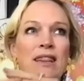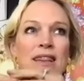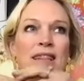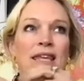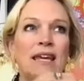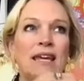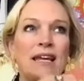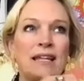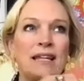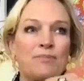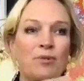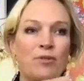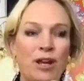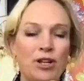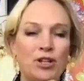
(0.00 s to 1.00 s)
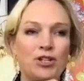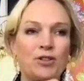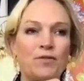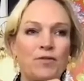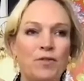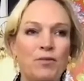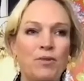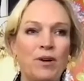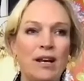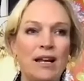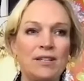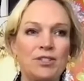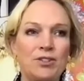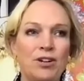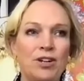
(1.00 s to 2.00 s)
the inspiration for what I
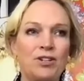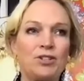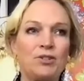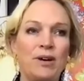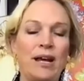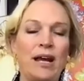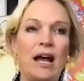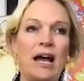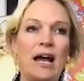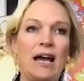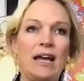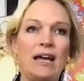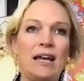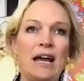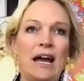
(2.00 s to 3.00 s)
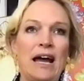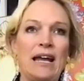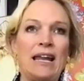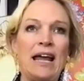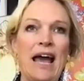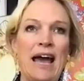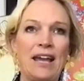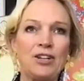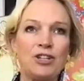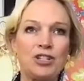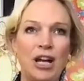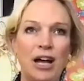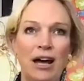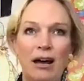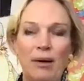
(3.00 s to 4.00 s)
started doing. I'd had a
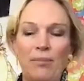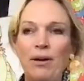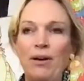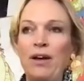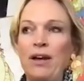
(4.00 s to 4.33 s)
job